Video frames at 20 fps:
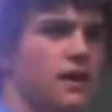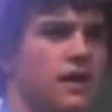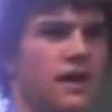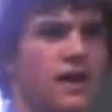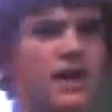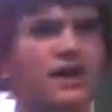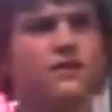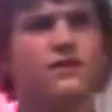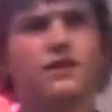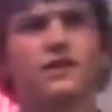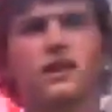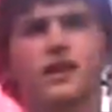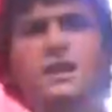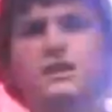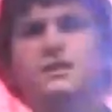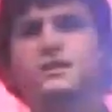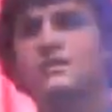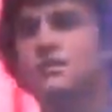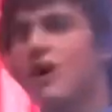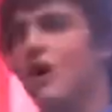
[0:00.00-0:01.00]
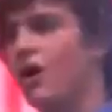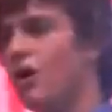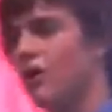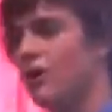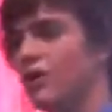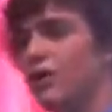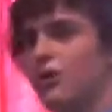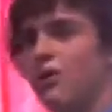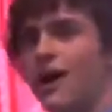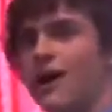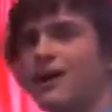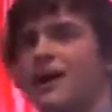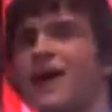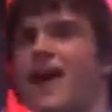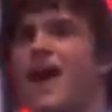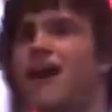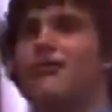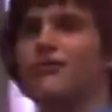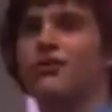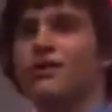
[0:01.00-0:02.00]
Even King Saul, who had
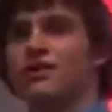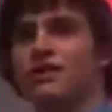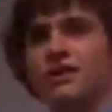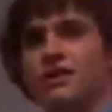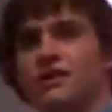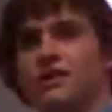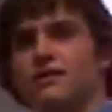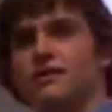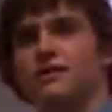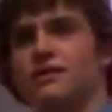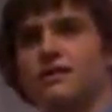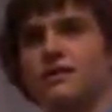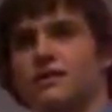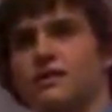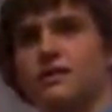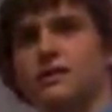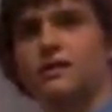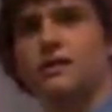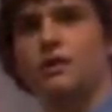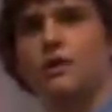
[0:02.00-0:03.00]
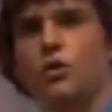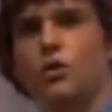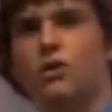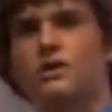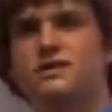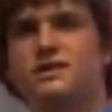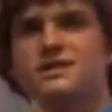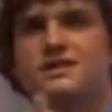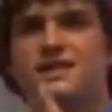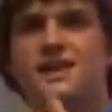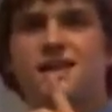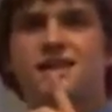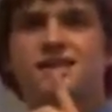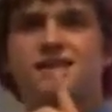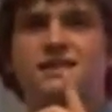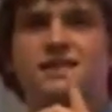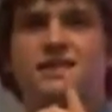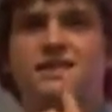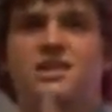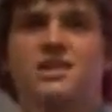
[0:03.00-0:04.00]
everything, was
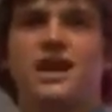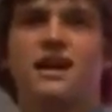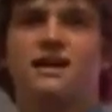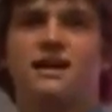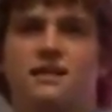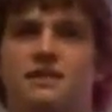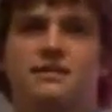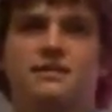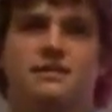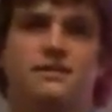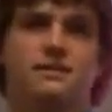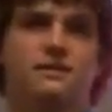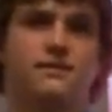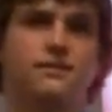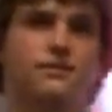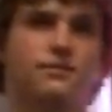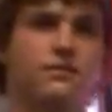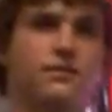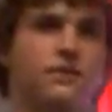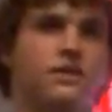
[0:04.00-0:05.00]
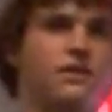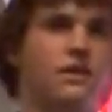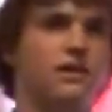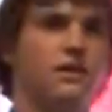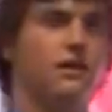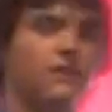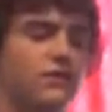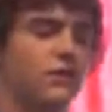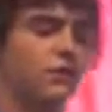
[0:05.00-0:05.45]
intensely jealous of